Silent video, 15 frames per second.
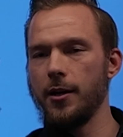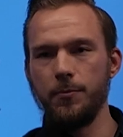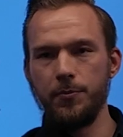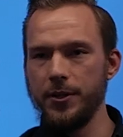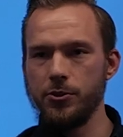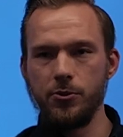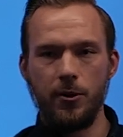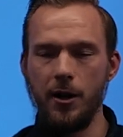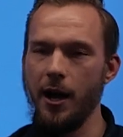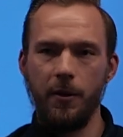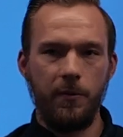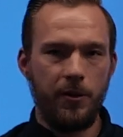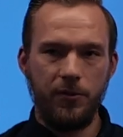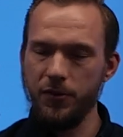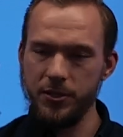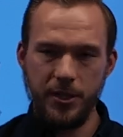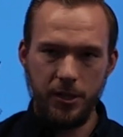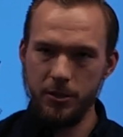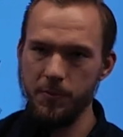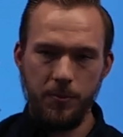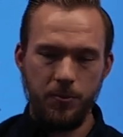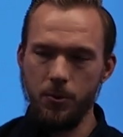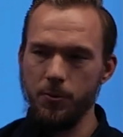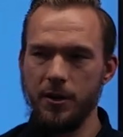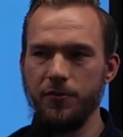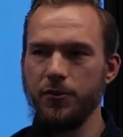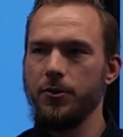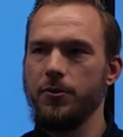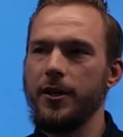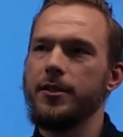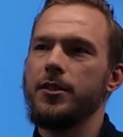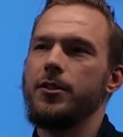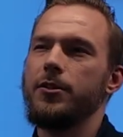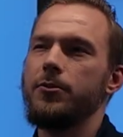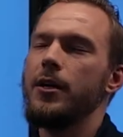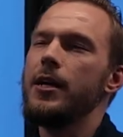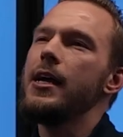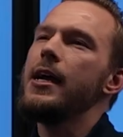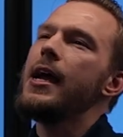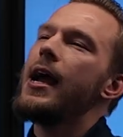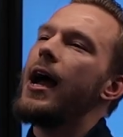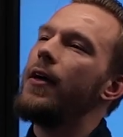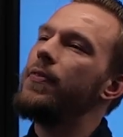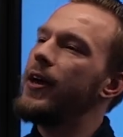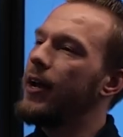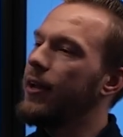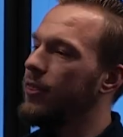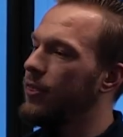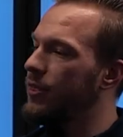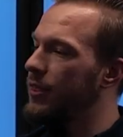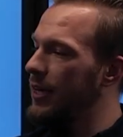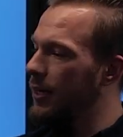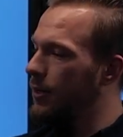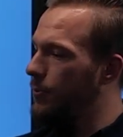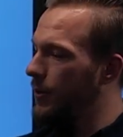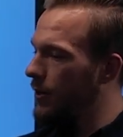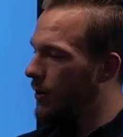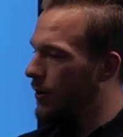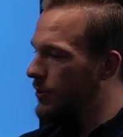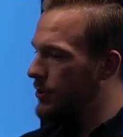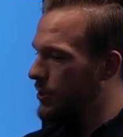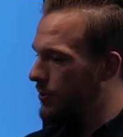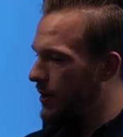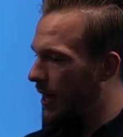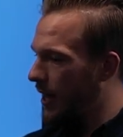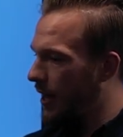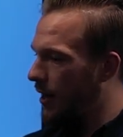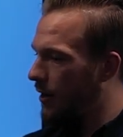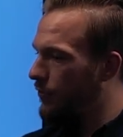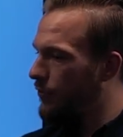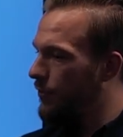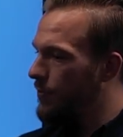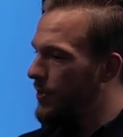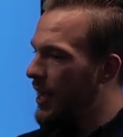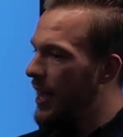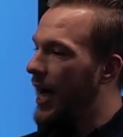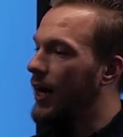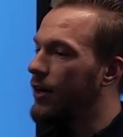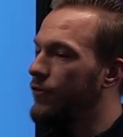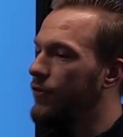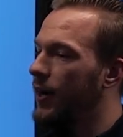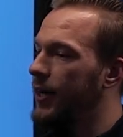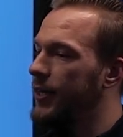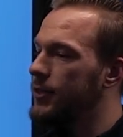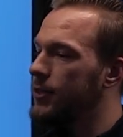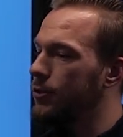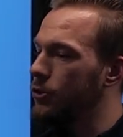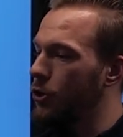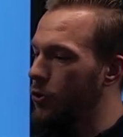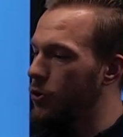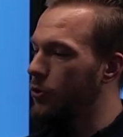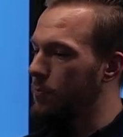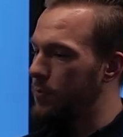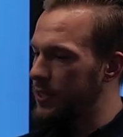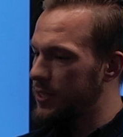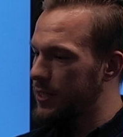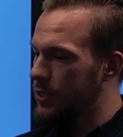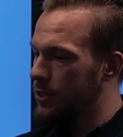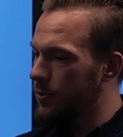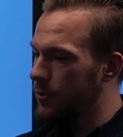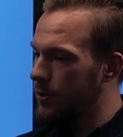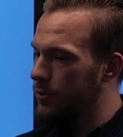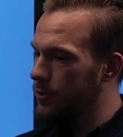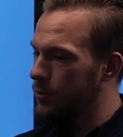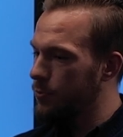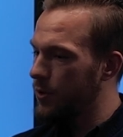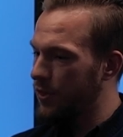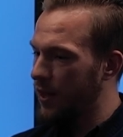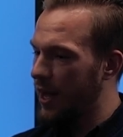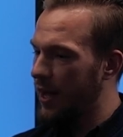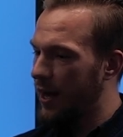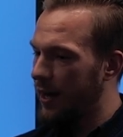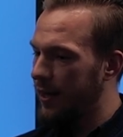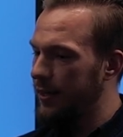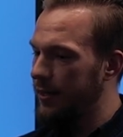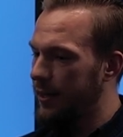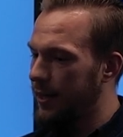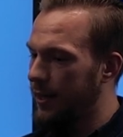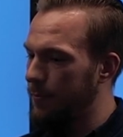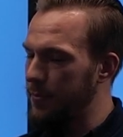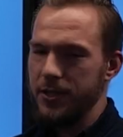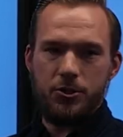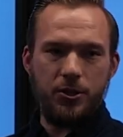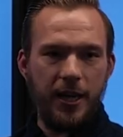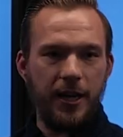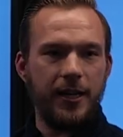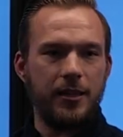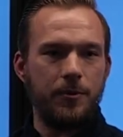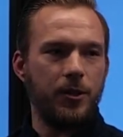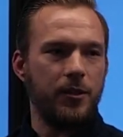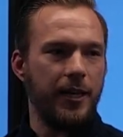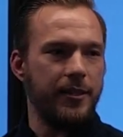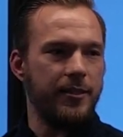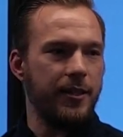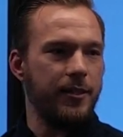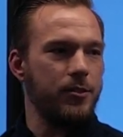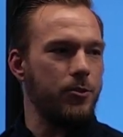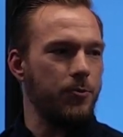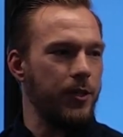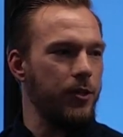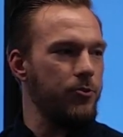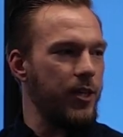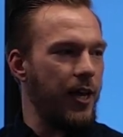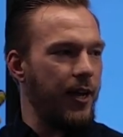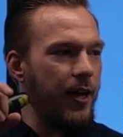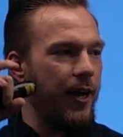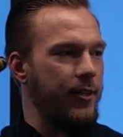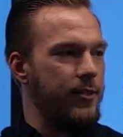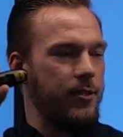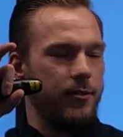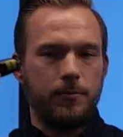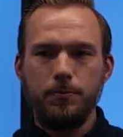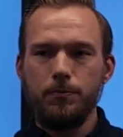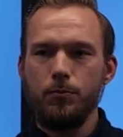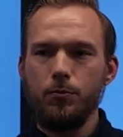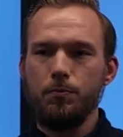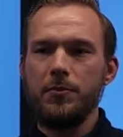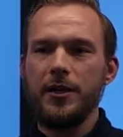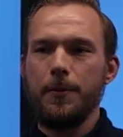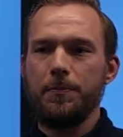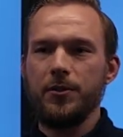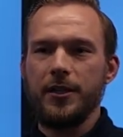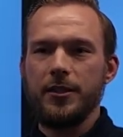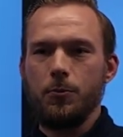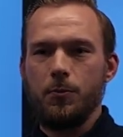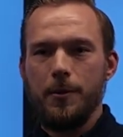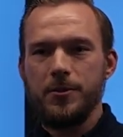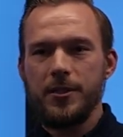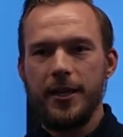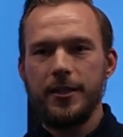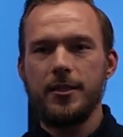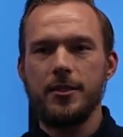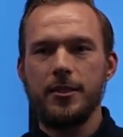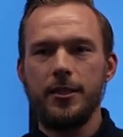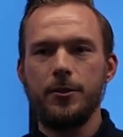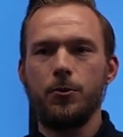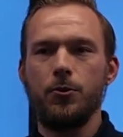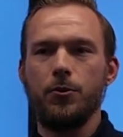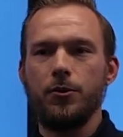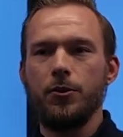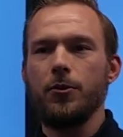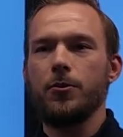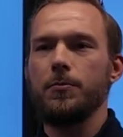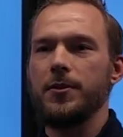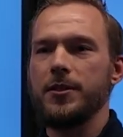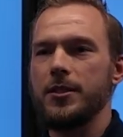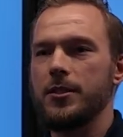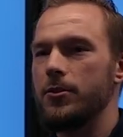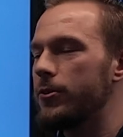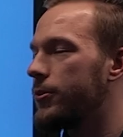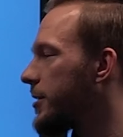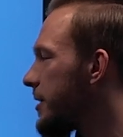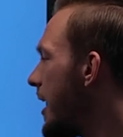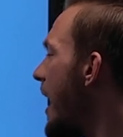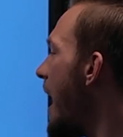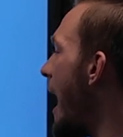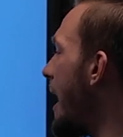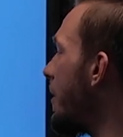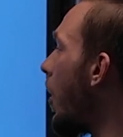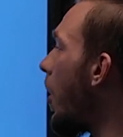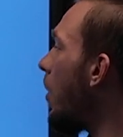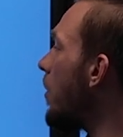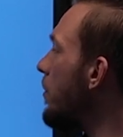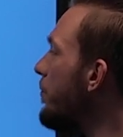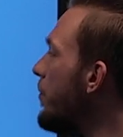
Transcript: companies who are hiring for salespeople or whatever you'd like to do. And then I think we also have how to find local business owners with AI uh, because you can't get them on LinkedIn. So we use AI to manipulate the website to see who the local business owner is. And all